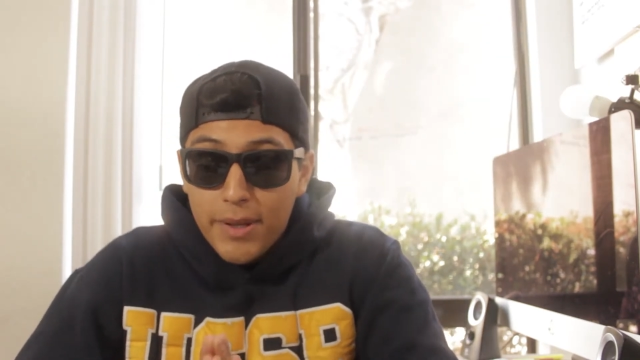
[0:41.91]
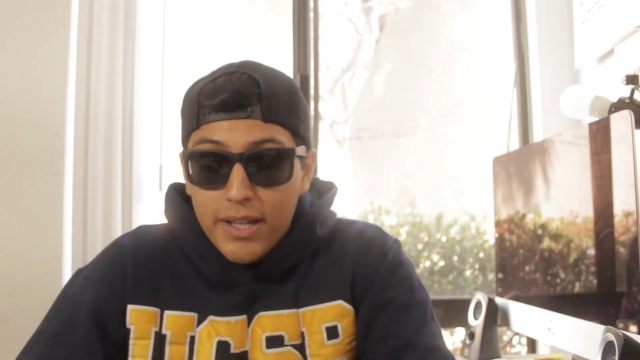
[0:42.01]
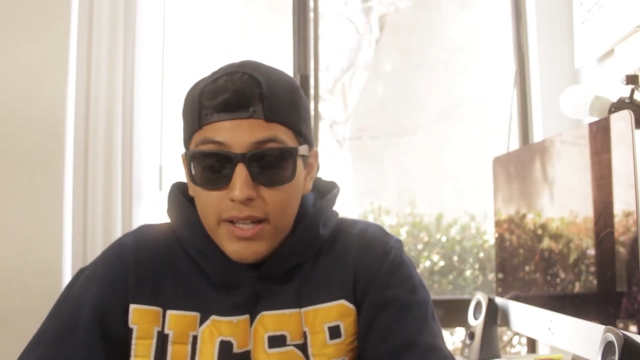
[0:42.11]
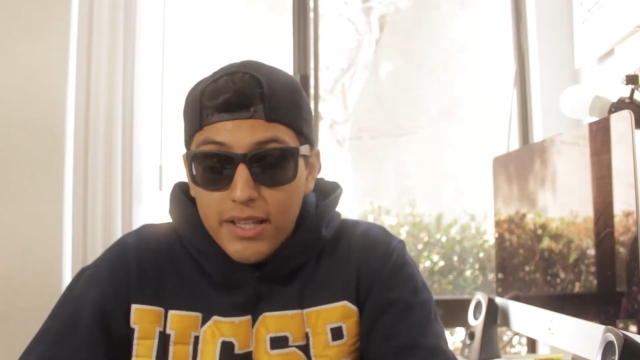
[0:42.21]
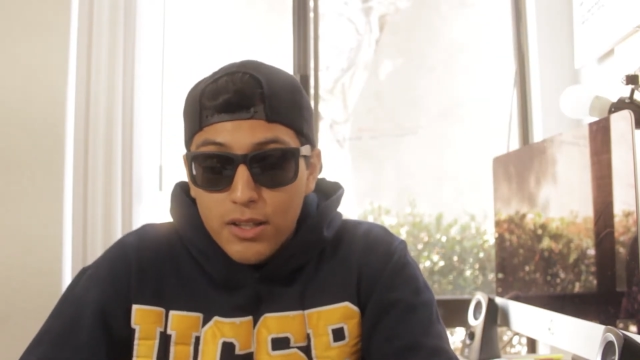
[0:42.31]

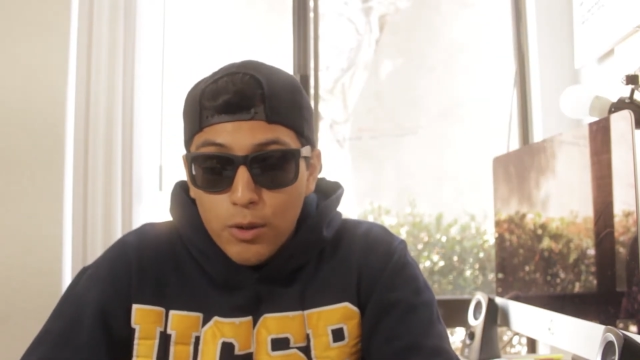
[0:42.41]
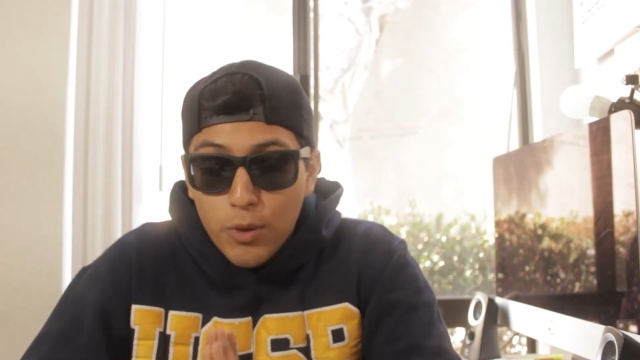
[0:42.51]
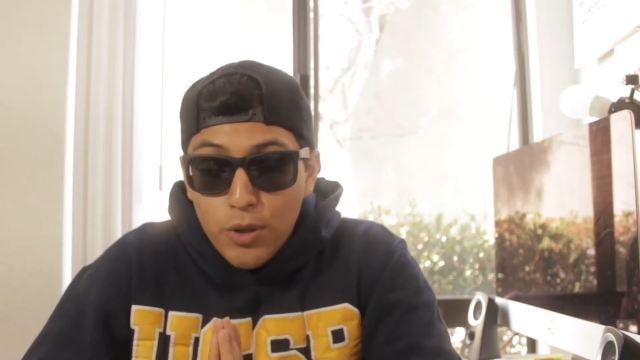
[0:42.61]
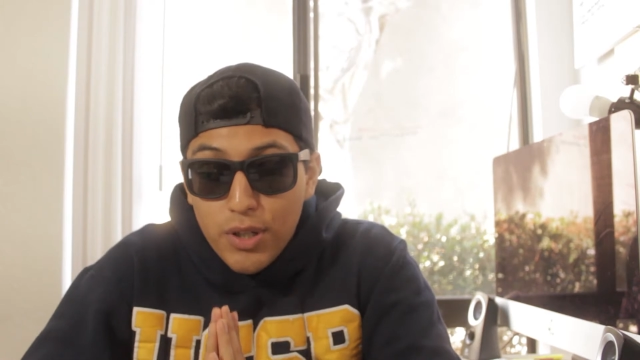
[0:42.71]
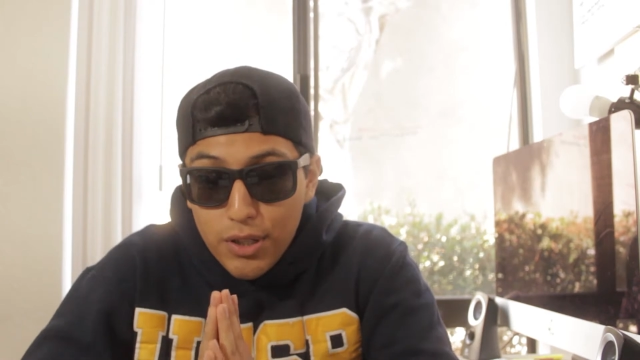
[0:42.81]
Because
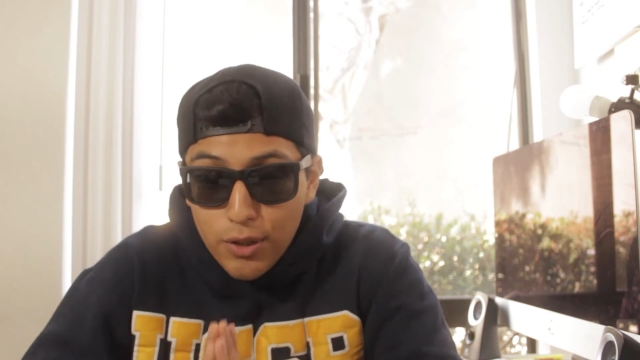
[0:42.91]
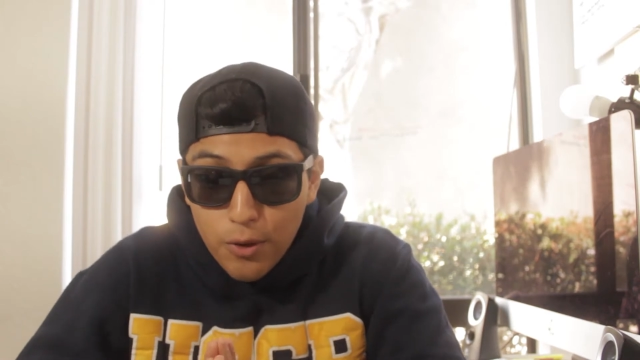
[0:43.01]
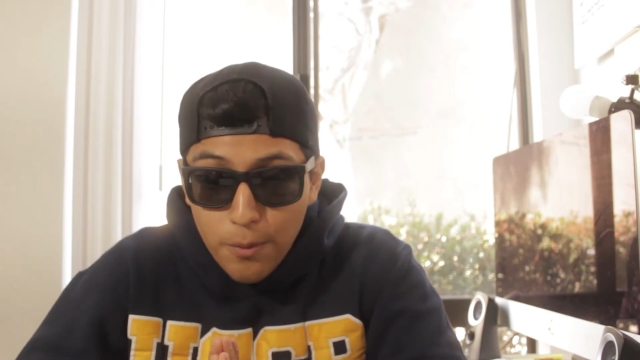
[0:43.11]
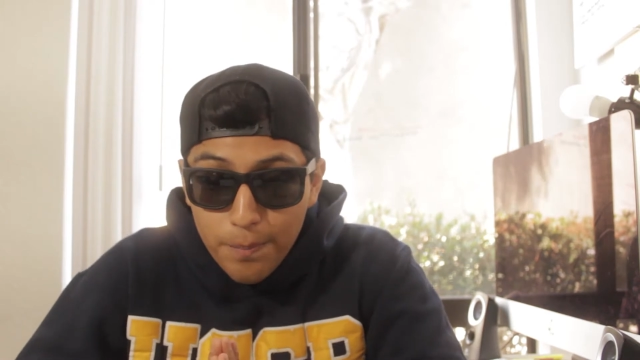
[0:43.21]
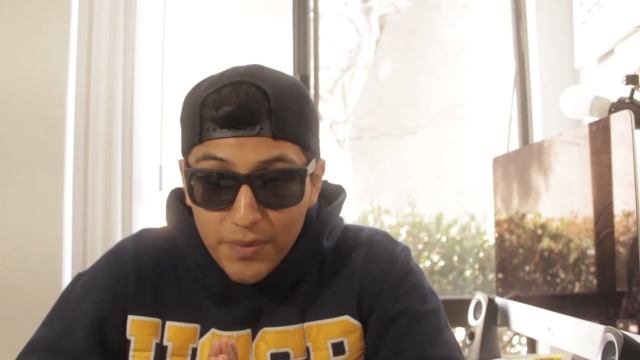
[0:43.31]
what you could
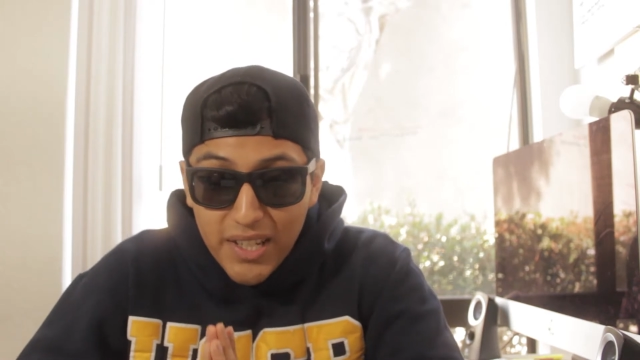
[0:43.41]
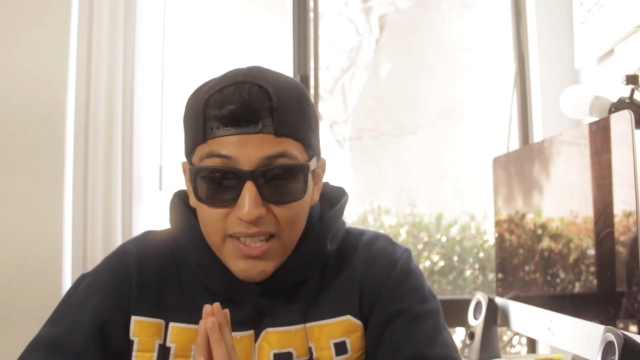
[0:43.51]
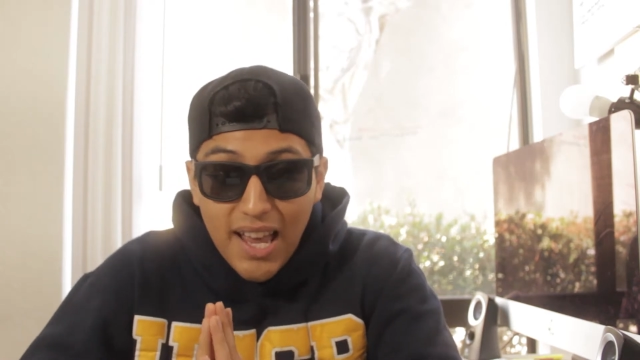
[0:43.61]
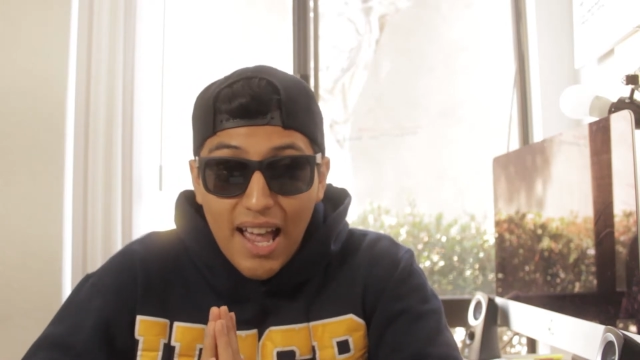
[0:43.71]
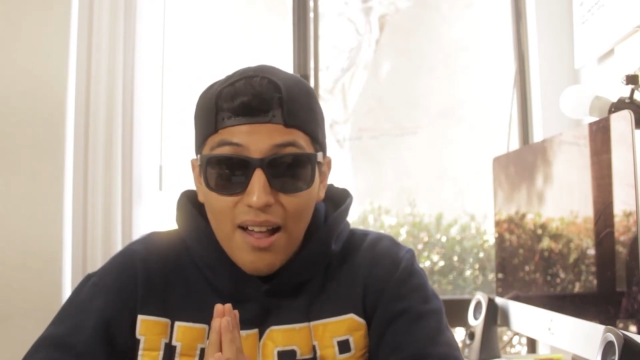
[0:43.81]
do
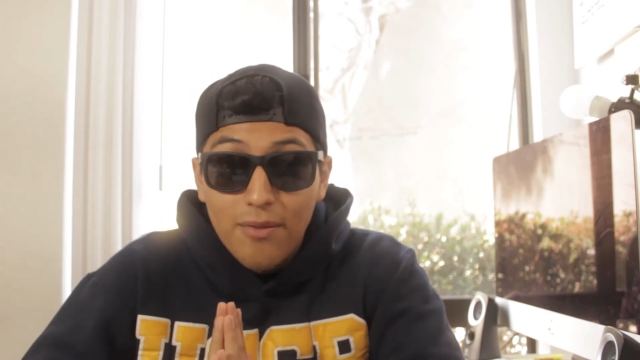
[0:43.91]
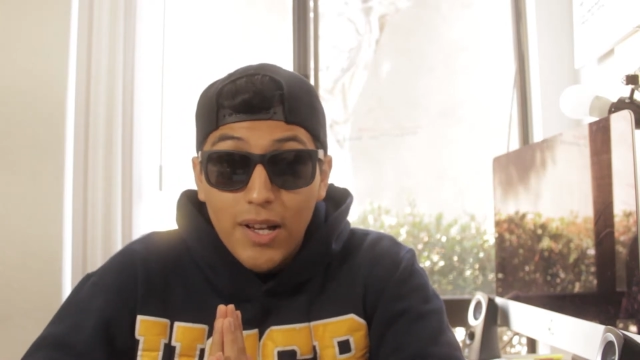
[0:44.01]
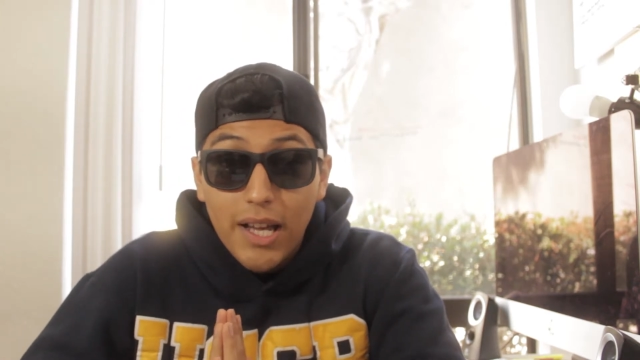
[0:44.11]
is have